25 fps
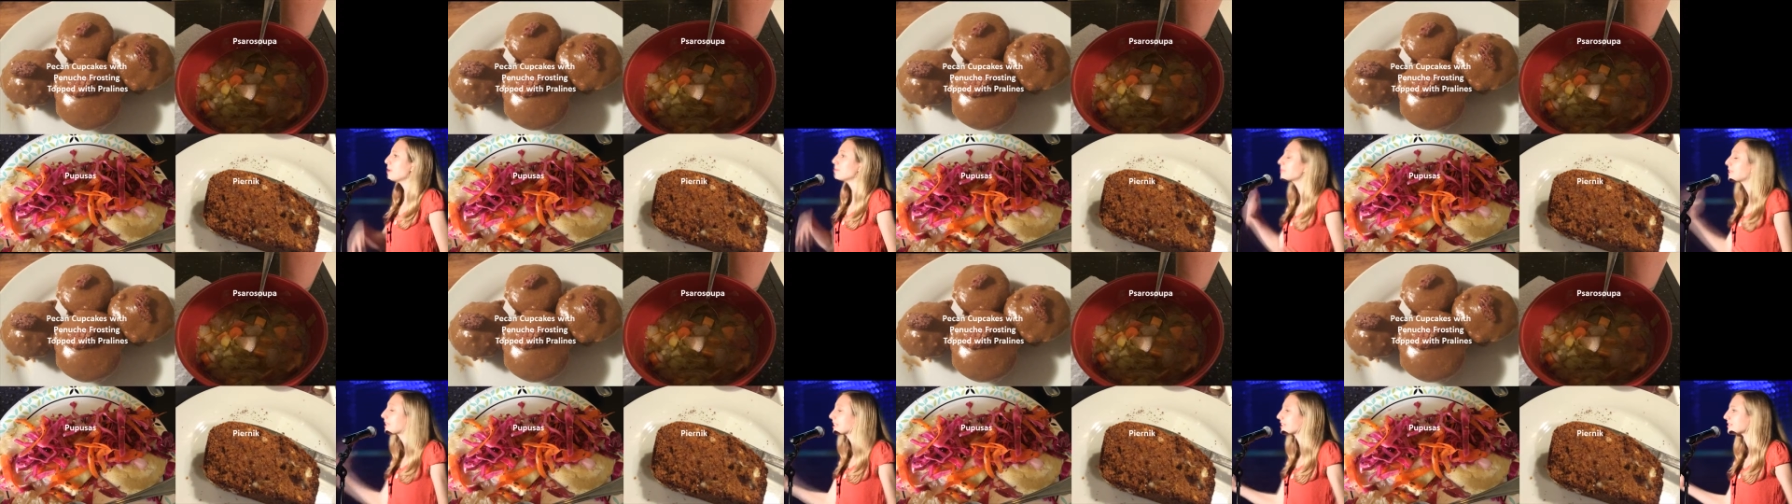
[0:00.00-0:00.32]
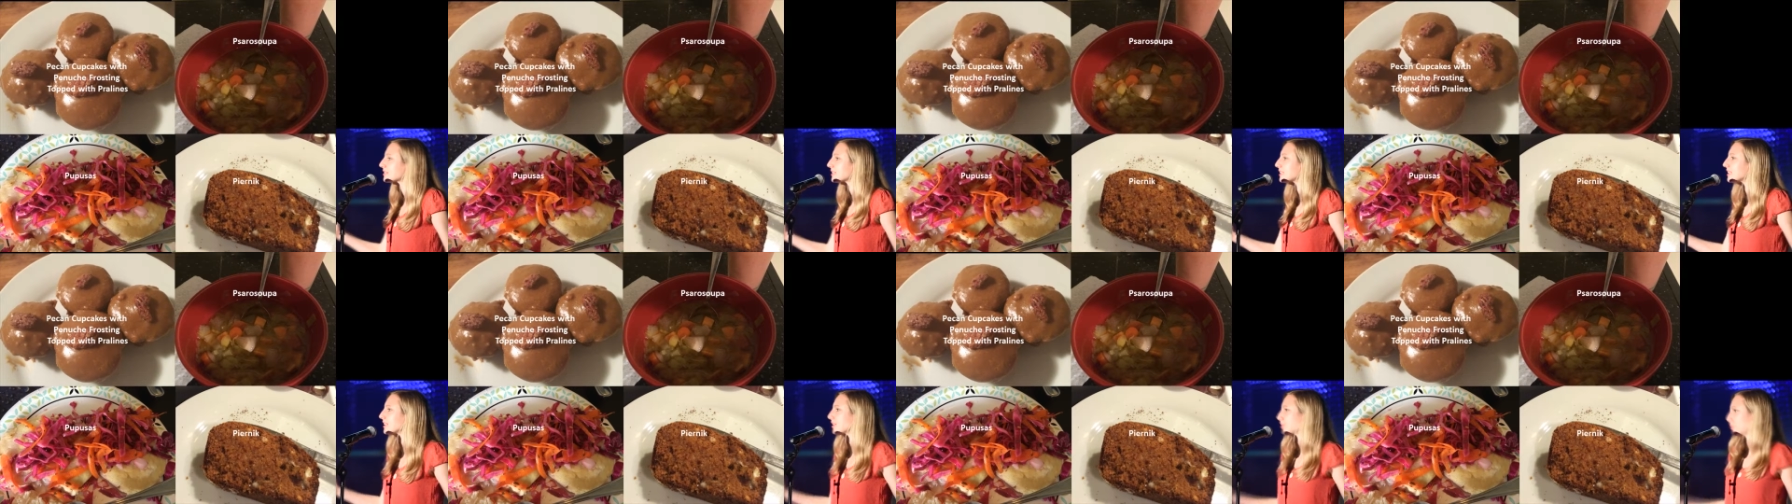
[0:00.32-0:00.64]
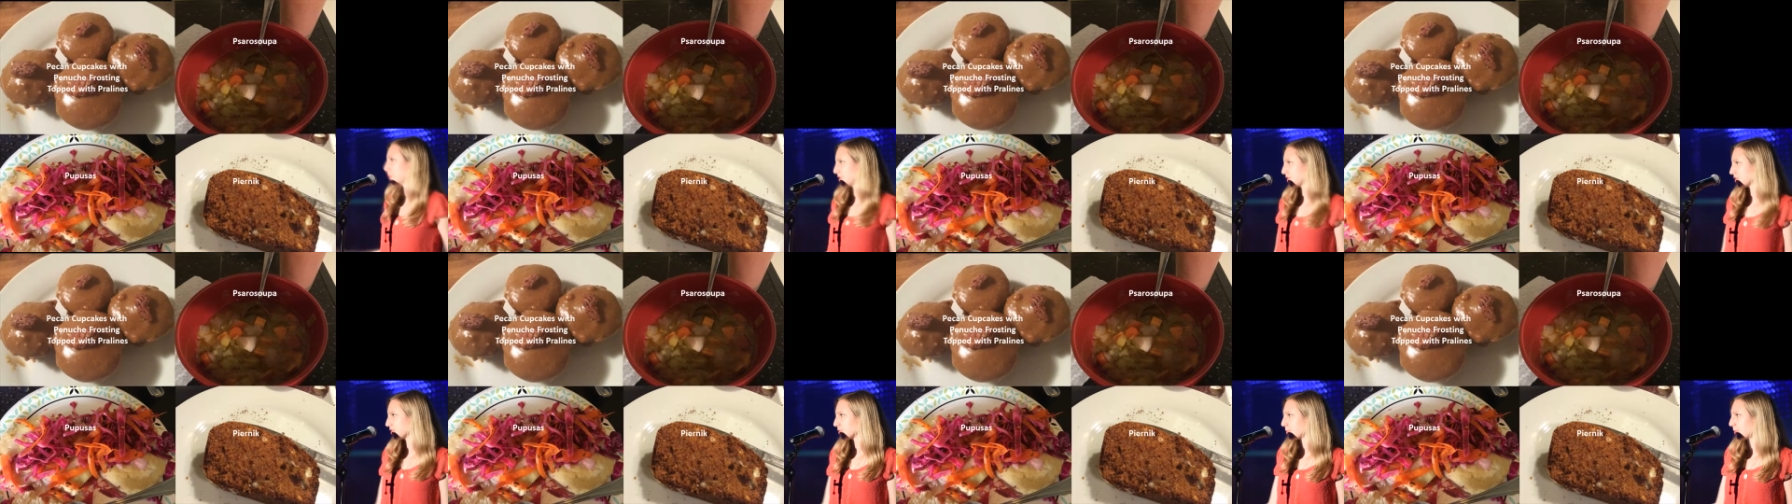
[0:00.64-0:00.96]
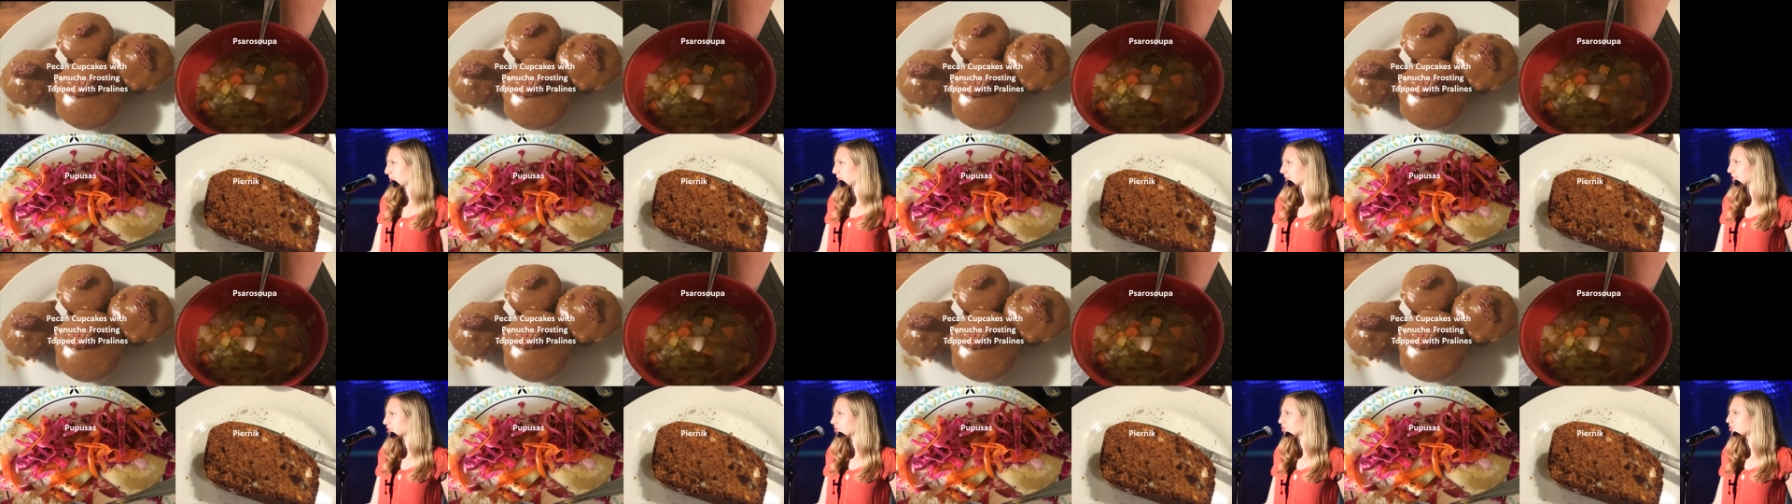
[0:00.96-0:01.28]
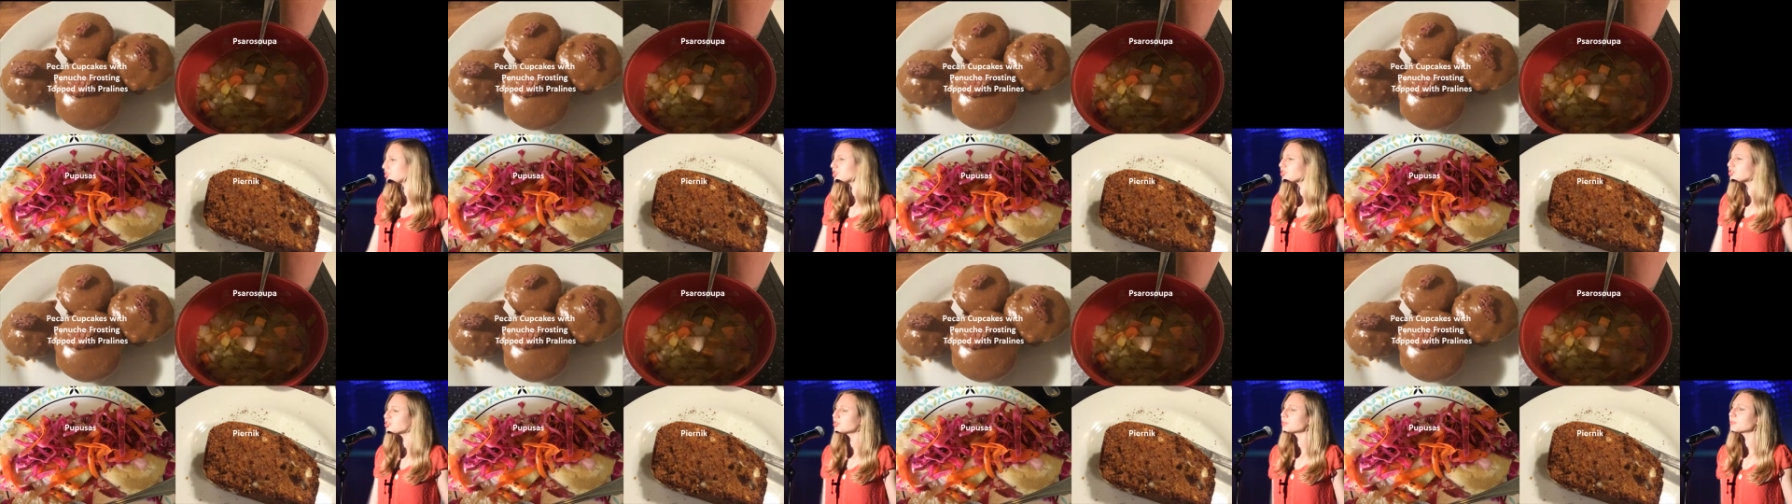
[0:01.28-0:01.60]
piernik, which is Polish
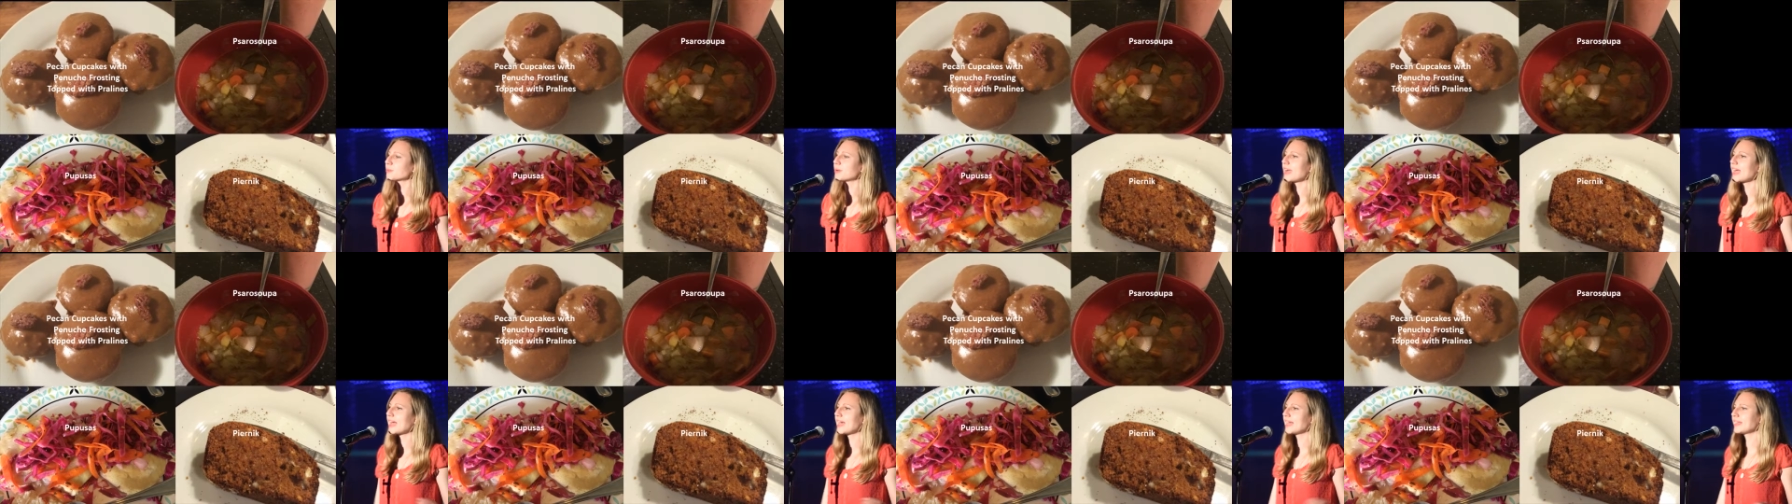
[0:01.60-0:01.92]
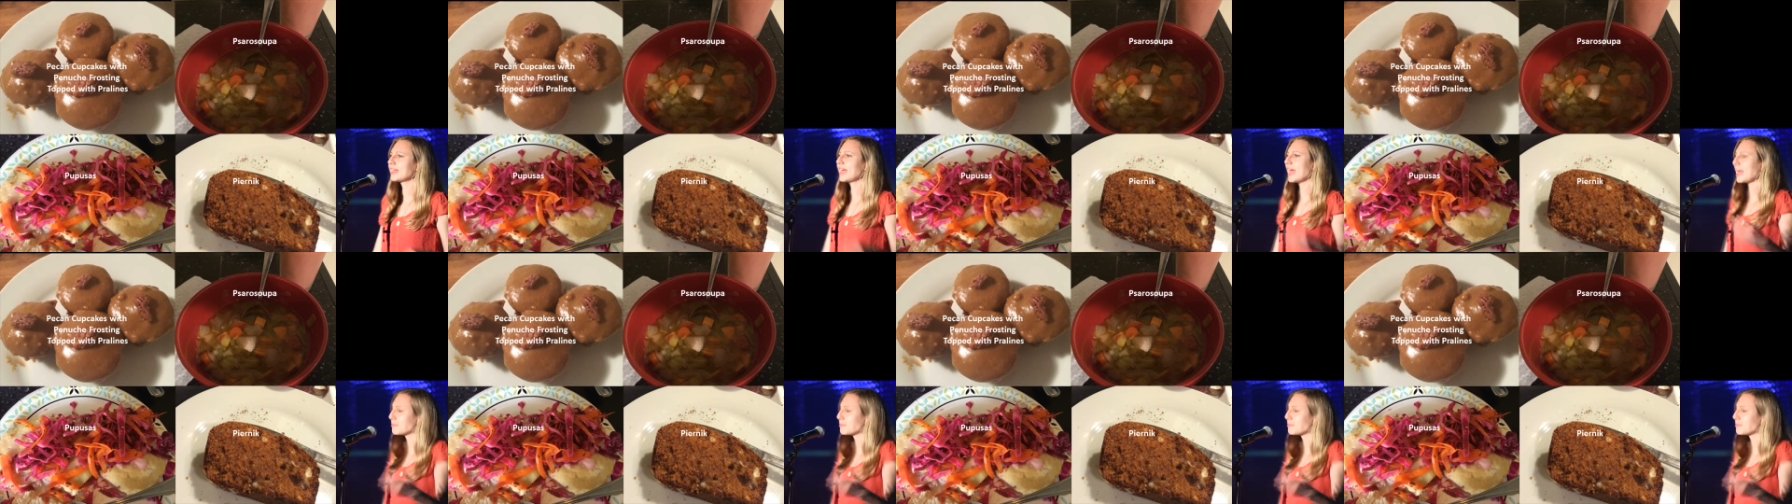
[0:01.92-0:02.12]
gingerbread,